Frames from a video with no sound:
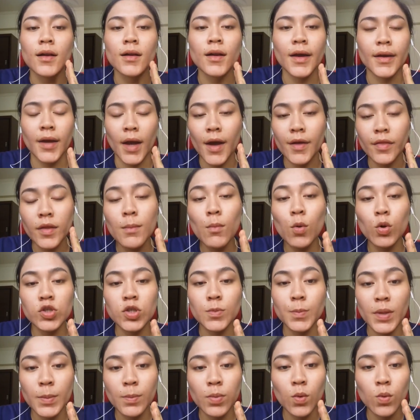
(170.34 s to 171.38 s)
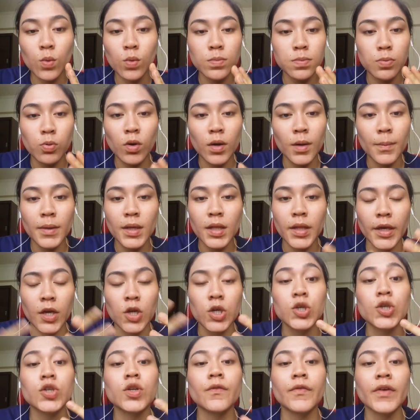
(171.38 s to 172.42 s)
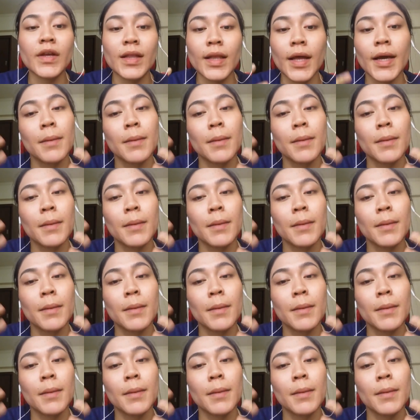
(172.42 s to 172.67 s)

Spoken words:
Like, I think most of people will probably like heard of it,